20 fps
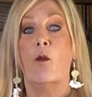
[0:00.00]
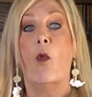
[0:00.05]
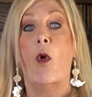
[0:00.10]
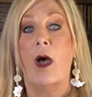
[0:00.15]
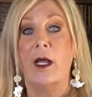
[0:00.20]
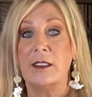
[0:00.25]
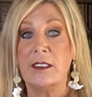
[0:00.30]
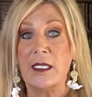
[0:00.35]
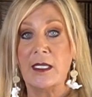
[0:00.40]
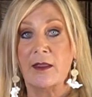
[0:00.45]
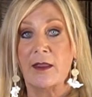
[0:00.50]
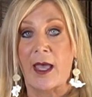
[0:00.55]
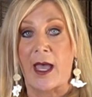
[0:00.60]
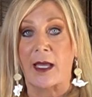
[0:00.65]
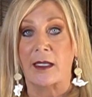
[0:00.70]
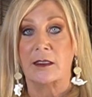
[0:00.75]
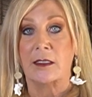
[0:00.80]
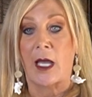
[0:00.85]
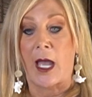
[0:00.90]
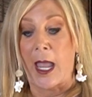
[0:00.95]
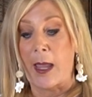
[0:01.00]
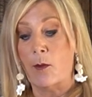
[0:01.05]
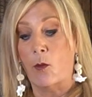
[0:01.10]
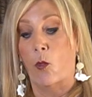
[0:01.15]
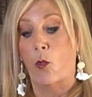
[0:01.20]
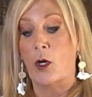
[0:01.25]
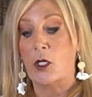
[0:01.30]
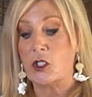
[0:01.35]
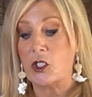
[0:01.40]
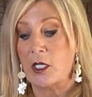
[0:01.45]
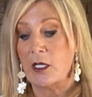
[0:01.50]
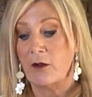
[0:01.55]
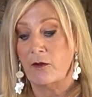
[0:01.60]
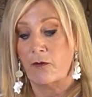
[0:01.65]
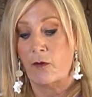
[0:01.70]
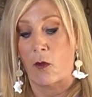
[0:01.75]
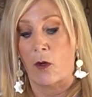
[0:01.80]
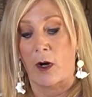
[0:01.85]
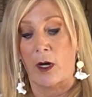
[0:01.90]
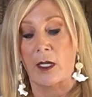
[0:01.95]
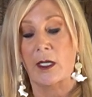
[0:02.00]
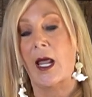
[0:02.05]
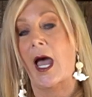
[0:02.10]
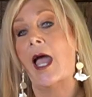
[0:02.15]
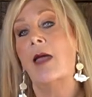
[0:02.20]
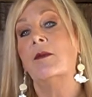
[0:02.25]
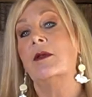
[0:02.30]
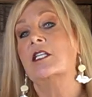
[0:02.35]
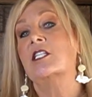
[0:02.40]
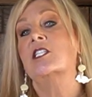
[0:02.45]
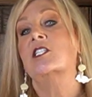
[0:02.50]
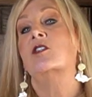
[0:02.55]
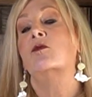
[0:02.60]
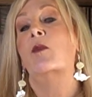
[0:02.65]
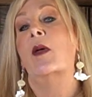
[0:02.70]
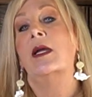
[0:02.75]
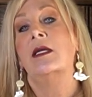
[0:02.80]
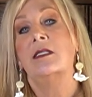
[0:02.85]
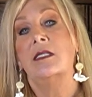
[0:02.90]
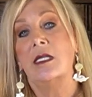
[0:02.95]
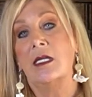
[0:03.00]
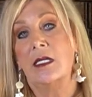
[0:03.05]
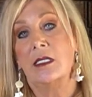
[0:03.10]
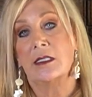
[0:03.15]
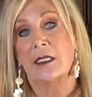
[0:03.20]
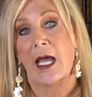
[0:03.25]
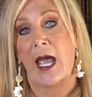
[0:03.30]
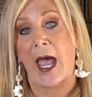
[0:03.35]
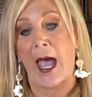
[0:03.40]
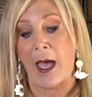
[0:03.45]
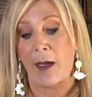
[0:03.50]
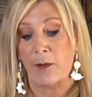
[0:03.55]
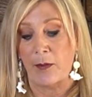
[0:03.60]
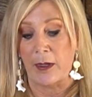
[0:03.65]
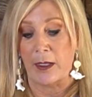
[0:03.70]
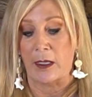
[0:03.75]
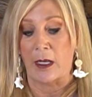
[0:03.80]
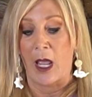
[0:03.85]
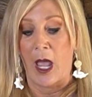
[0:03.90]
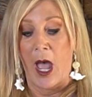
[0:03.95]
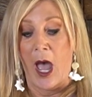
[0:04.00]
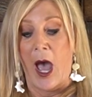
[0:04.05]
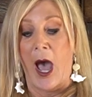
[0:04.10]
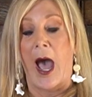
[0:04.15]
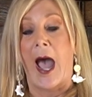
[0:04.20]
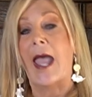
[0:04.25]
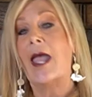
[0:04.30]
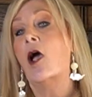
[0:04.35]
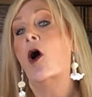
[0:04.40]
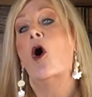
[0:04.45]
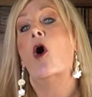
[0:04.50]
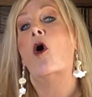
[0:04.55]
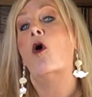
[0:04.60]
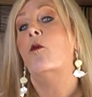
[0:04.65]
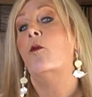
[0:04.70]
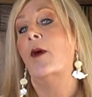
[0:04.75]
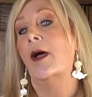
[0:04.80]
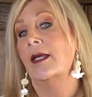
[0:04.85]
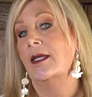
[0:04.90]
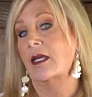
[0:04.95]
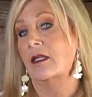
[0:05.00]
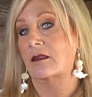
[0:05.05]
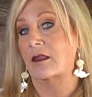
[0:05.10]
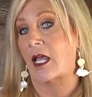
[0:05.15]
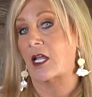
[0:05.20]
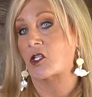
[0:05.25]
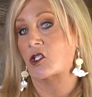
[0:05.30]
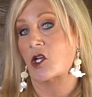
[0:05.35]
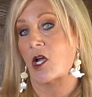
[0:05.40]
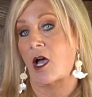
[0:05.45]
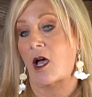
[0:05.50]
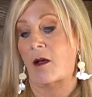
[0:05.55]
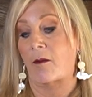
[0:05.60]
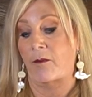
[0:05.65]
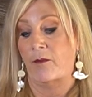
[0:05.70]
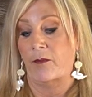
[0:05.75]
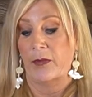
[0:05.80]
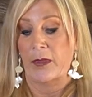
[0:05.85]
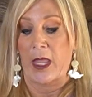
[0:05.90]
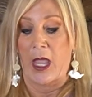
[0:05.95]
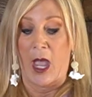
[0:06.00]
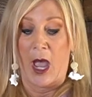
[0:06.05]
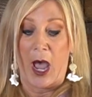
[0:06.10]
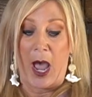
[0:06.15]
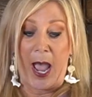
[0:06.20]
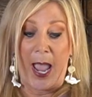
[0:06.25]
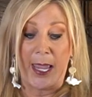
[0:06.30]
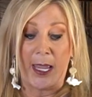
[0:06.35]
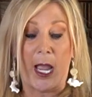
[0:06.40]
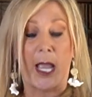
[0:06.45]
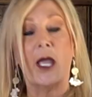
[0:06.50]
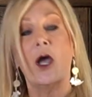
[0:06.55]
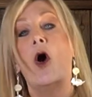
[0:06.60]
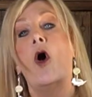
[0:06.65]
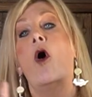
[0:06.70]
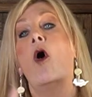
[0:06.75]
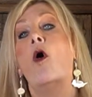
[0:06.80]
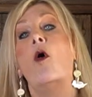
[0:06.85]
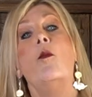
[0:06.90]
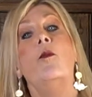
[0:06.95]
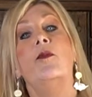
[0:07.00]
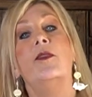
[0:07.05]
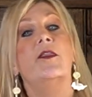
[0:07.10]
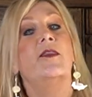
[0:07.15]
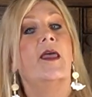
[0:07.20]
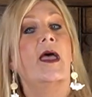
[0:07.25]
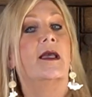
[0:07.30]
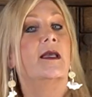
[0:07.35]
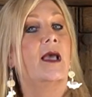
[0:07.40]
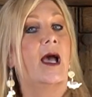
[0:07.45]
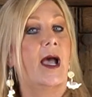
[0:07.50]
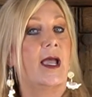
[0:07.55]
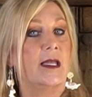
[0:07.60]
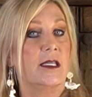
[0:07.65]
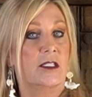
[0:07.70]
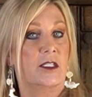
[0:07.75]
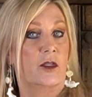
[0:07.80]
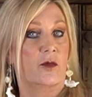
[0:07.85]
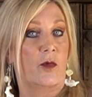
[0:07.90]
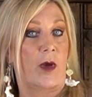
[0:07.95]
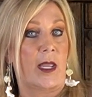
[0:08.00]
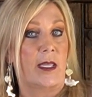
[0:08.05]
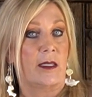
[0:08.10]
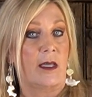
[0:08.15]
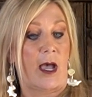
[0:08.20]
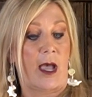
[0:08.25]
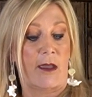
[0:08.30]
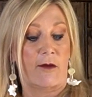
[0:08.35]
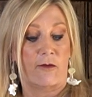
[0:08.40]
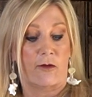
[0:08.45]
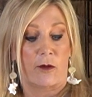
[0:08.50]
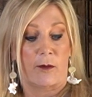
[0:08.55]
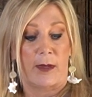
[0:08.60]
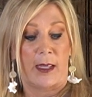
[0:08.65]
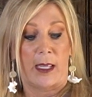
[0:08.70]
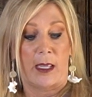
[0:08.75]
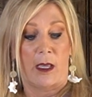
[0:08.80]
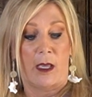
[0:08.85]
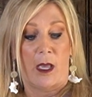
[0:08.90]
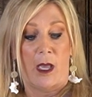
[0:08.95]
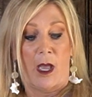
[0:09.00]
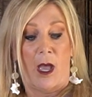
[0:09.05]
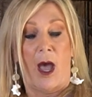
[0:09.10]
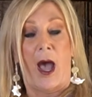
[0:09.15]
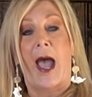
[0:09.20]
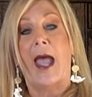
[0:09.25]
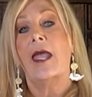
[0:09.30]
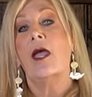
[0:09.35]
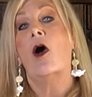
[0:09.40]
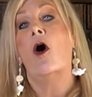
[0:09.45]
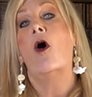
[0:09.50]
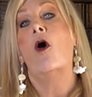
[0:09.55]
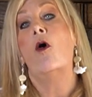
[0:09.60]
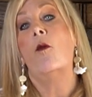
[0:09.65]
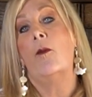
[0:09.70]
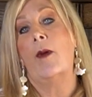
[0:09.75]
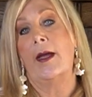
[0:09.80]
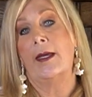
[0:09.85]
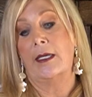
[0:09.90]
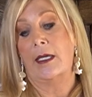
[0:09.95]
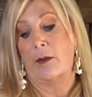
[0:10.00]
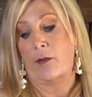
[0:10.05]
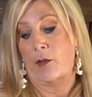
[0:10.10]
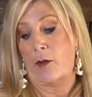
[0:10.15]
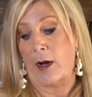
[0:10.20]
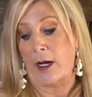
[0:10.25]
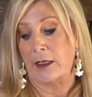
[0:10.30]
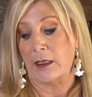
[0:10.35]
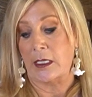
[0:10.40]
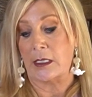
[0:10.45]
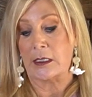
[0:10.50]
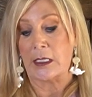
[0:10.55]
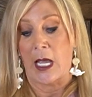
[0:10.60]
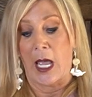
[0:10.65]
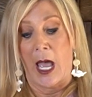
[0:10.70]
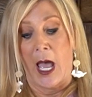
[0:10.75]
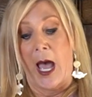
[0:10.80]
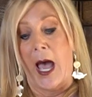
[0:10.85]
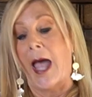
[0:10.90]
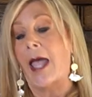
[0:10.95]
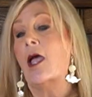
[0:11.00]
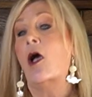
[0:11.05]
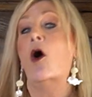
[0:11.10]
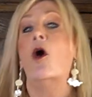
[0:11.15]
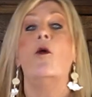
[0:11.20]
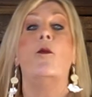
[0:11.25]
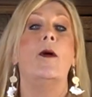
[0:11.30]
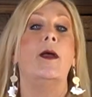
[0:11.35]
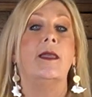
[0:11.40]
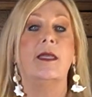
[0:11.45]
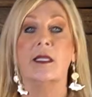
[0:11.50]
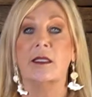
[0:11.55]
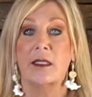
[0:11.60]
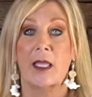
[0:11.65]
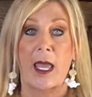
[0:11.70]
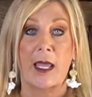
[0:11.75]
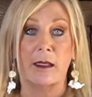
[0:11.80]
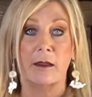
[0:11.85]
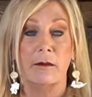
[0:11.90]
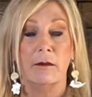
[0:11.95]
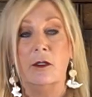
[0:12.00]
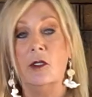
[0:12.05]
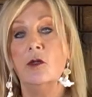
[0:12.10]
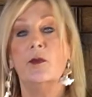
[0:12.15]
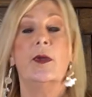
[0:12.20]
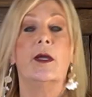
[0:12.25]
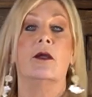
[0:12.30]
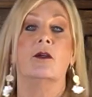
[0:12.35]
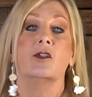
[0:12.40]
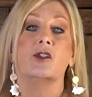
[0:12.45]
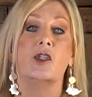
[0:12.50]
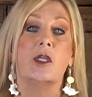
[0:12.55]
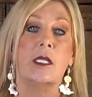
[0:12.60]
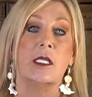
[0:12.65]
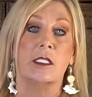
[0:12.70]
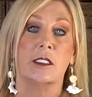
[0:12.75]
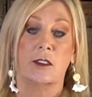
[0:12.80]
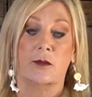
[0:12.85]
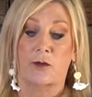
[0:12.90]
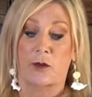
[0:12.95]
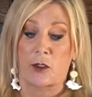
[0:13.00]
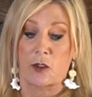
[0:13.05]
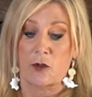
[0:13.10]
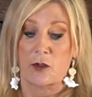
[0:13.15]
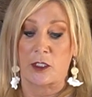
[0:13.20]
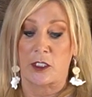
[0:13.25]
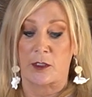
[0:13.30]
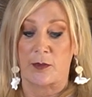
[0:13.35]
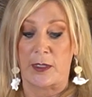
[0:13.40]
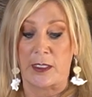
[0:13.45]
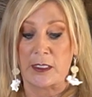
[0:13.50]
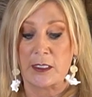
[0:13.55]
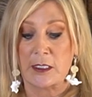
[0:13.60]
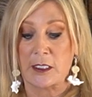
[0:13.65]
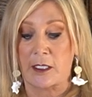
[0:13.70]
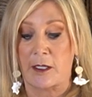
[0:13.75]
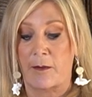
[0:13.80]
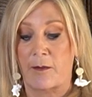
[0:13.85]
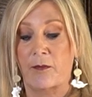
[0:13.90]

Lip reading: wanting that. I'm wishing for it. I'm expecting it to happen. I hope I get that job. I hope that guy is the right guy for me. I hope I get pregnant. I hope I get that new pair of jeans for Christmas.